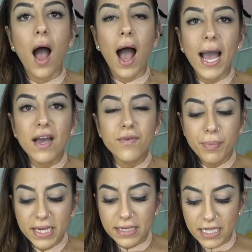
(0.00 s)
I have a
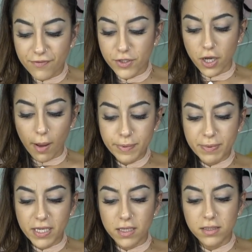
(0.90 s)
big need for tops
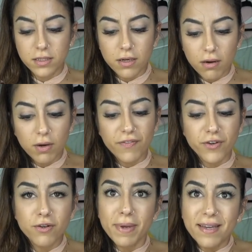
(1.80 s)
because, you know, if
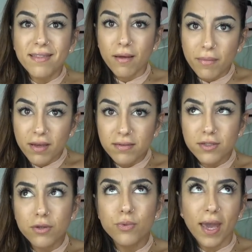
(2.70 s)
you're making thumbnails,
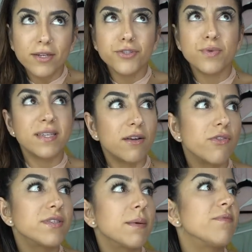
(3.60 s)
you can't just
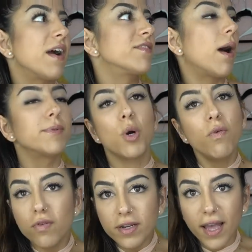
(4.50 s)
recycle the same 5 tops over